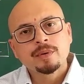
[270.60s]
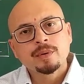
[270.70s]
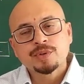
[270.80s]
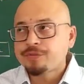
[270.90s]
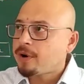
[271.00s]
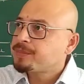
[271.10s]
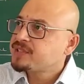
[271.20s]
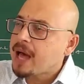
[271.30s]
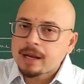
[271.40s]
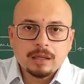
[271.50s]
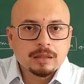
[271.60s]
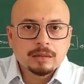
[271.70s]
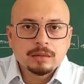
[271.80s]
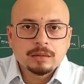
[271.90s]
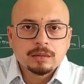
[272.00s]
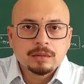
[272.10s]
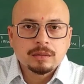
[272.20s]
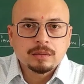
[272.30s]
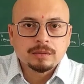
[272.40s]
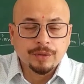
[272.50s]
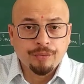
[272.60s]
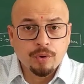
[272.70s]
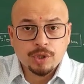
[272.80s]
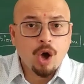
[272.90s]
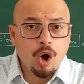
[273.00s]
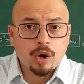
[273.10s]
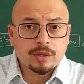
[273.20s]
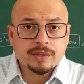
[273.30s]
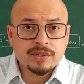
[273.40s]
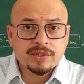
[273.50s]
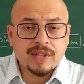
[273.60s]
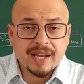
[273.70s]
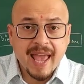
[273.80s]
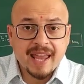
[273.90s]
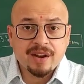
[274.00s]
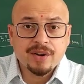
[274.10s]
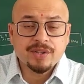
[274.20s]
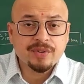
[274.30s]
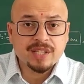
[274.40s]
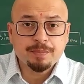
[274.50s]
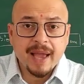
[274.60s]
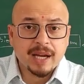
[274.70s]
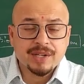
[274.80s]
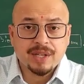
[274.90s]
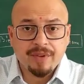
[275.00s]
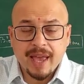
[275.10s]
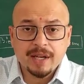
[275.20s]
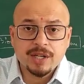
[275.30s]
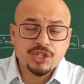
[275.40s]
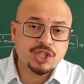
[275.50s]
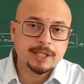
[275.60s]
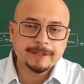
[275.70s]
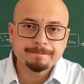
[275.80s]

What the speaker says: So from sun, the photons, that energy-rich packets of energy,